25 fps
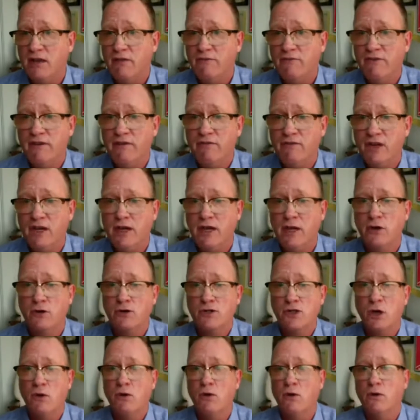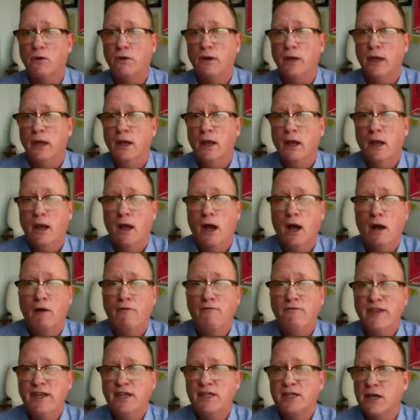10, 15 years old
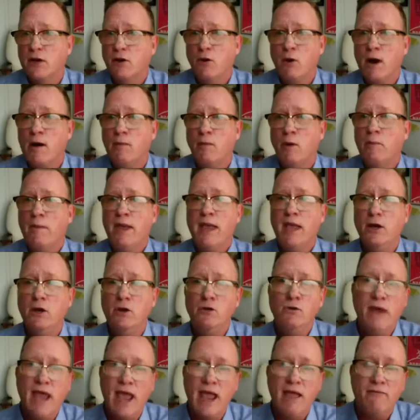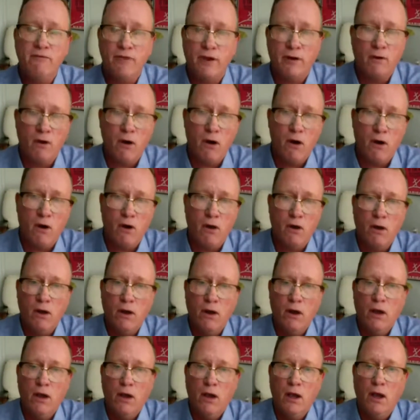of these incredible men who gave their
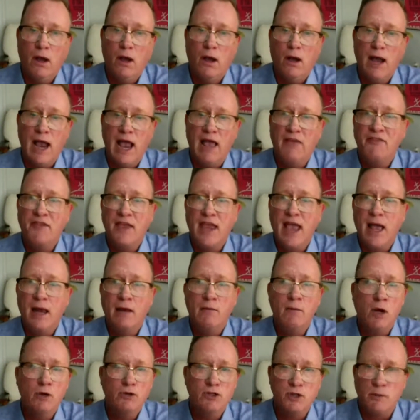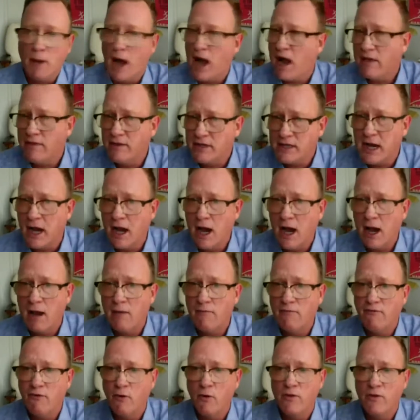all uh, at the Alamo to buy the time